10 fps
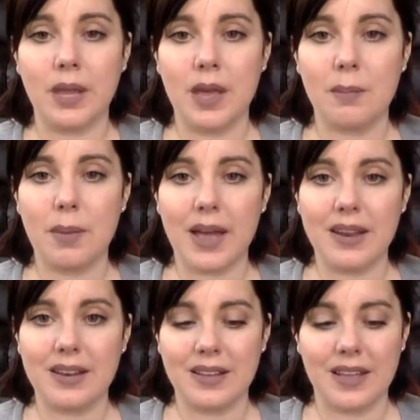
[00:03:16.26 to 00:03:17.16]
But
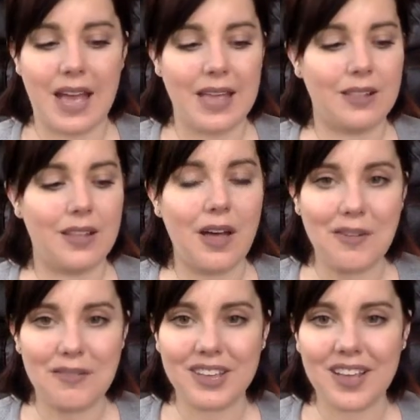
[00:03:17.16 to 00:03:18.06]
I
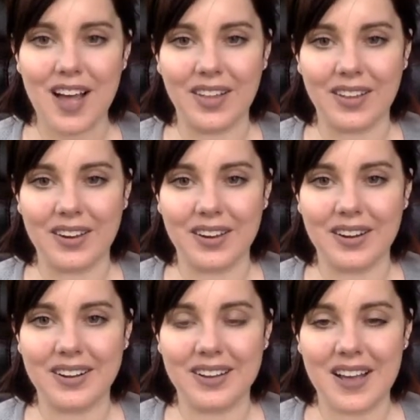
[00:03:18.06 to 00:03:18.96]
love the color
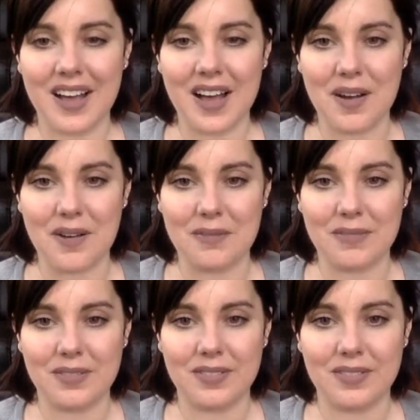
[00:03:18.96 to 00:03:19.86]
of
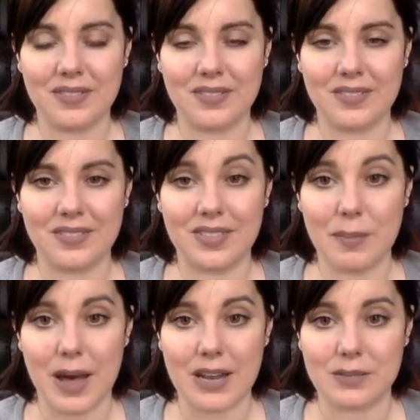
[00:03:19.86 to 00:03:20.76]
the
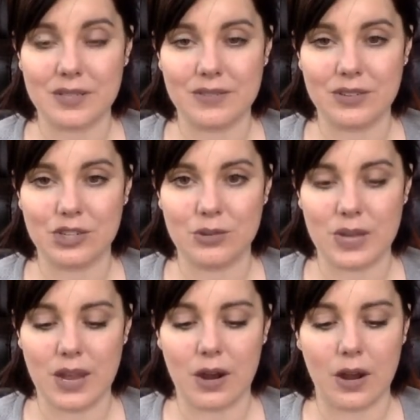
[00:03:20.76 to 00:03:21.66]
bottoms of the shoe
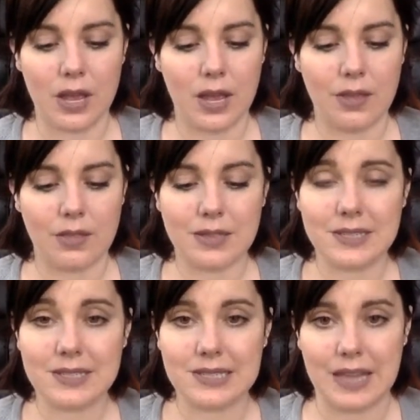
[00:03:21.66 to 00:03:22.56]
here. This
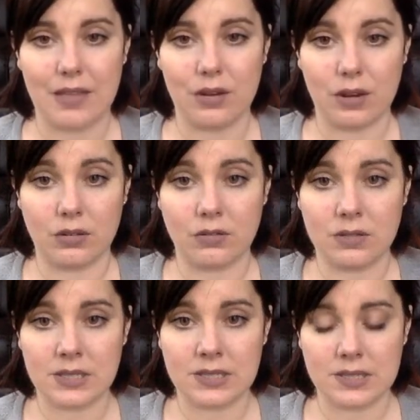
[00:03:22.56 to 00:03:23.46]
is leather,
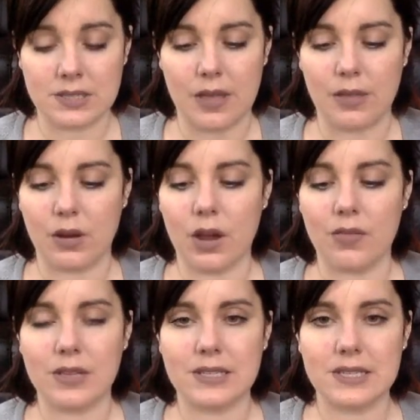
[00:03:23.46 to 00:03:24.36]
and
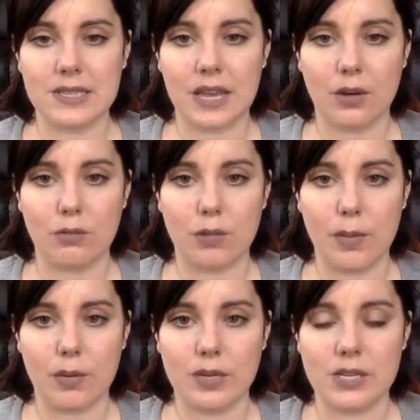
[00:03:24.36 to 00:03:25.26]
this is like a
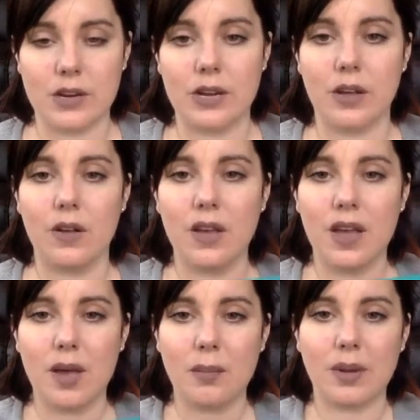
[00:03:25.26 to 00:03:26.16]
rubber material.
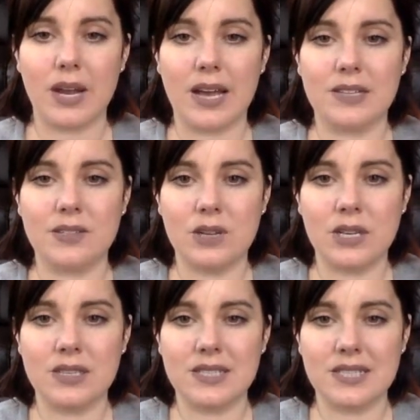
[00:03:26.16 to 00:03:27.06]
But as you
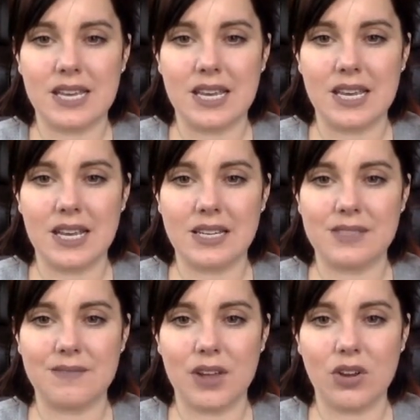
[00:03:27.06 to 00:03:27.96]
can see, it's
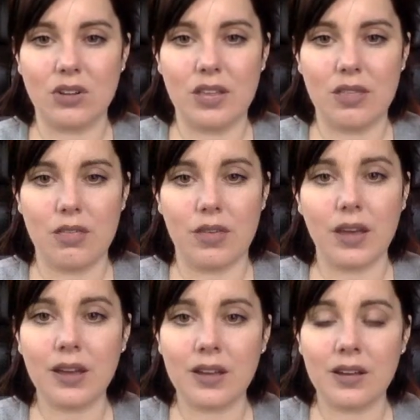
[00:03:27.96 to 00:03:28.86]
fairly
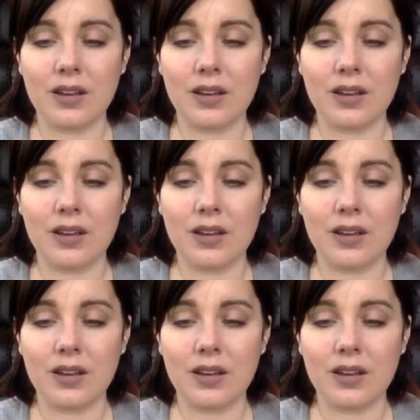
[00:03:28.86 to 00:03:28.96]
thick